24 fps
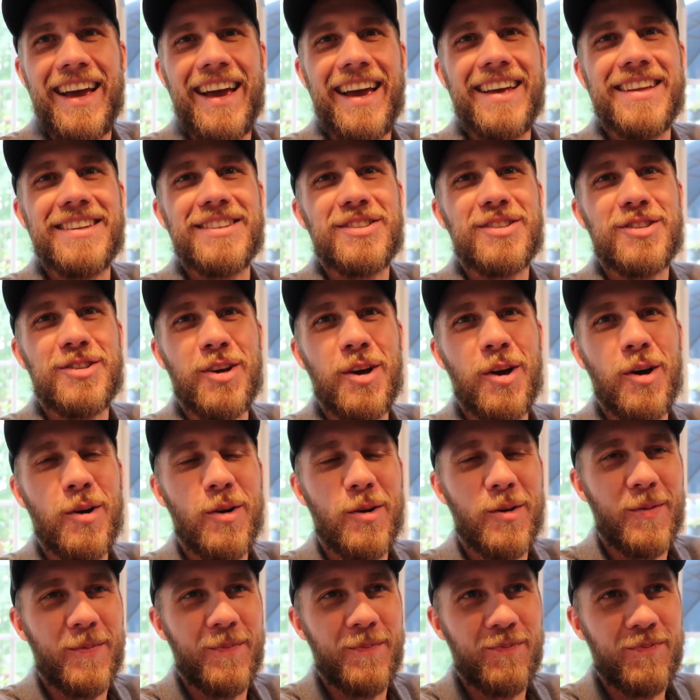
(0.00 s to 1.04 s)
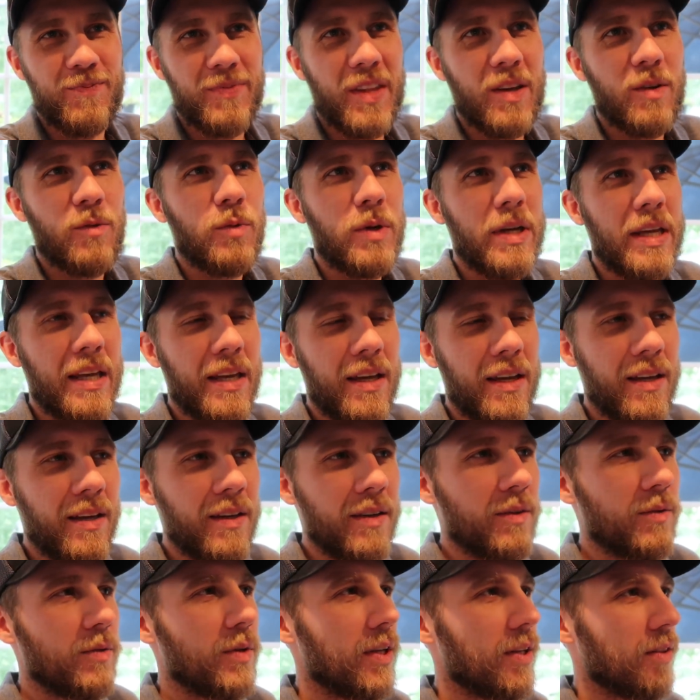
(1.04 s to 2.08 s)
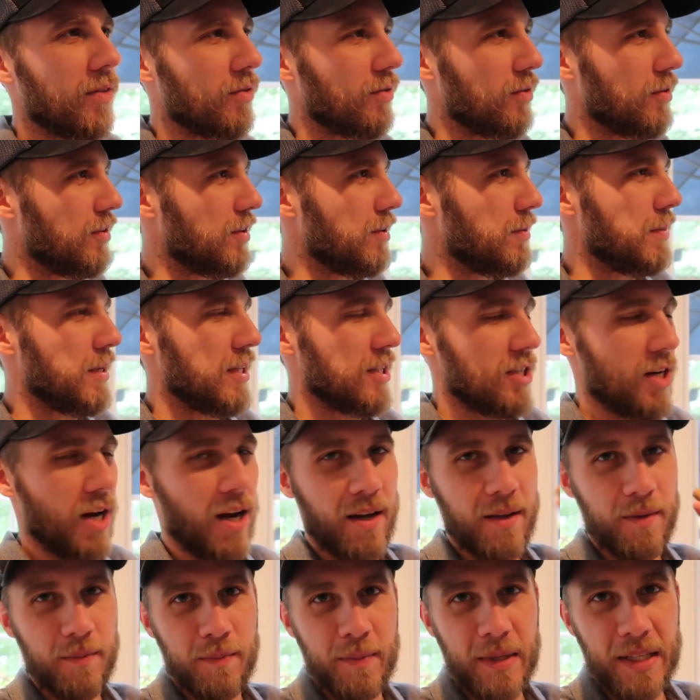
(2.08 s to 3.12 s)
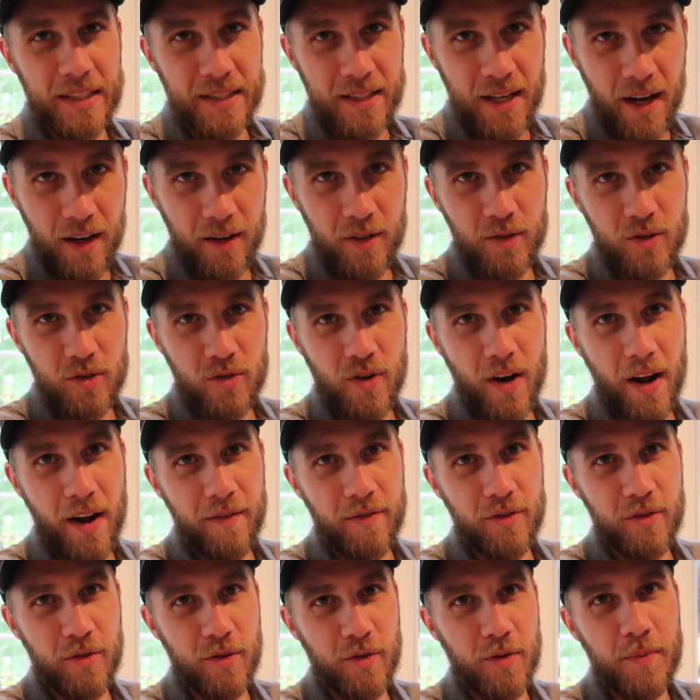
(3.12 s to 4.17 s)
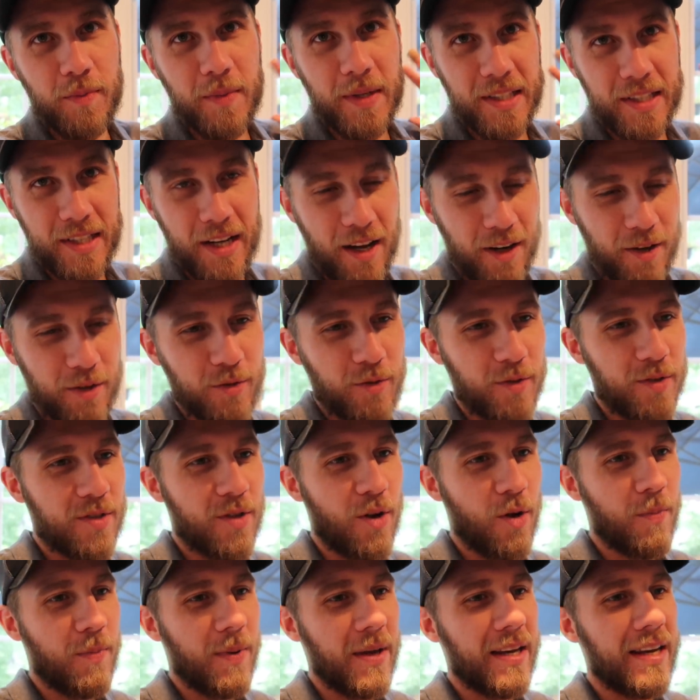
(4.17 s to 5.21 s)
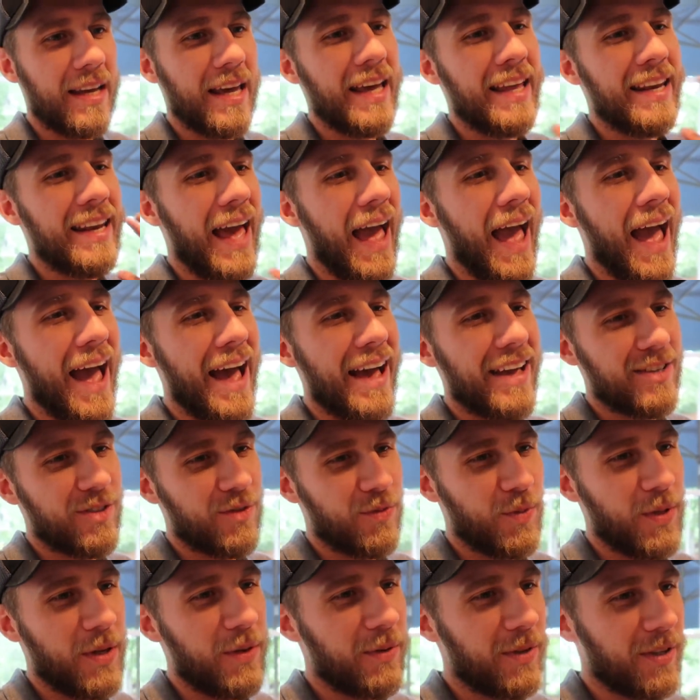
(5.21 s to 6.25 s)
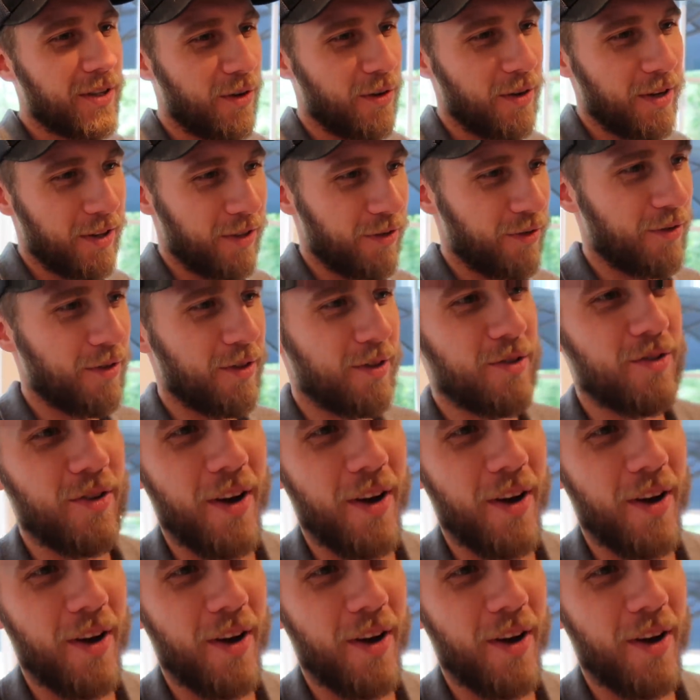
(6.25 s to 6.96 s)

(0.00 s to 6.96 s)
And so we went through the McDo McDonald's drive-thru. McDonald's was open, and as we were going through the